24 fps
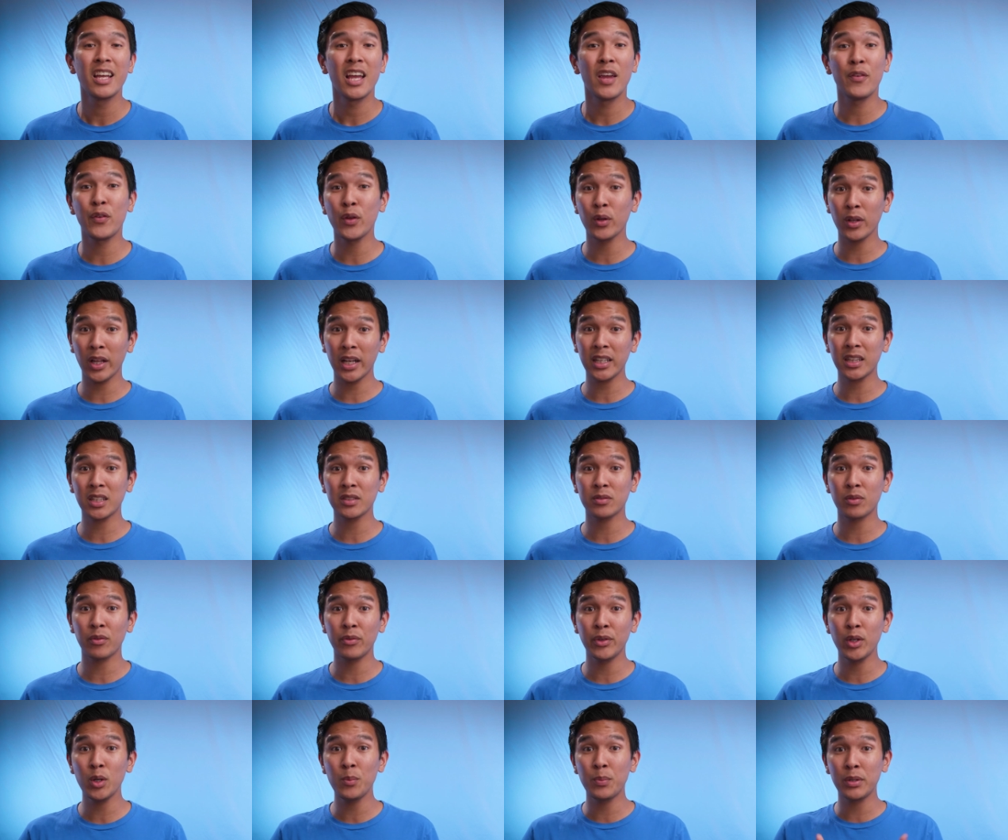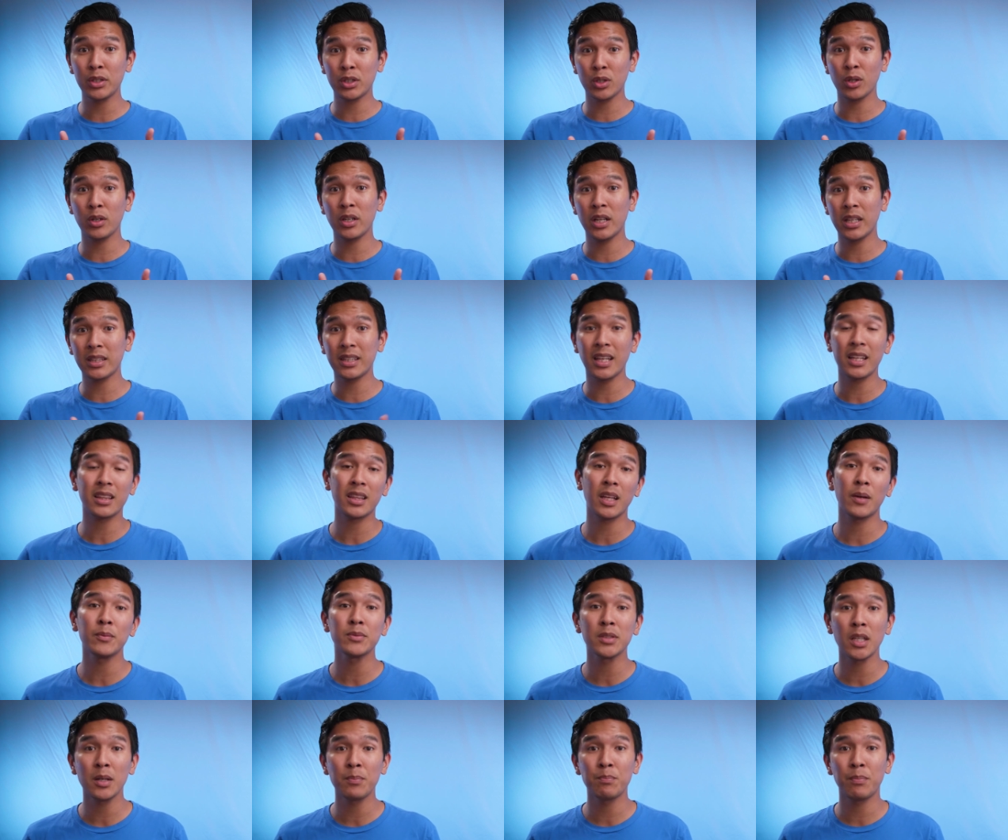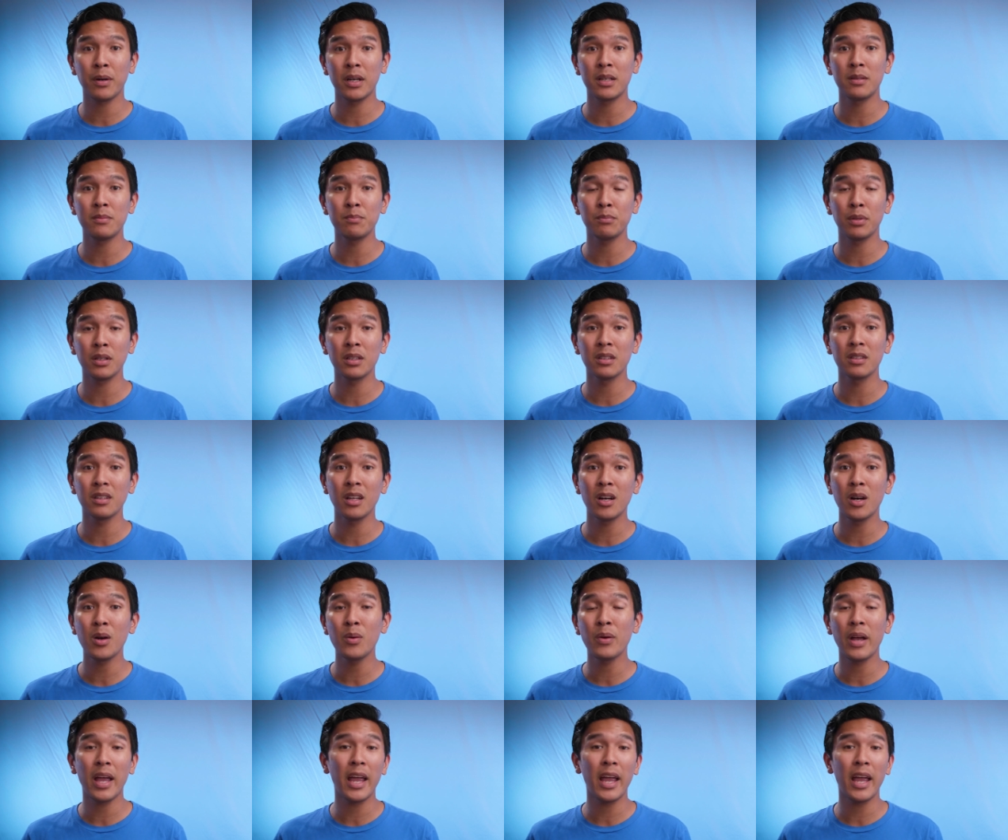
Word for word: If you like this review, be sure to hit that thumbs up button below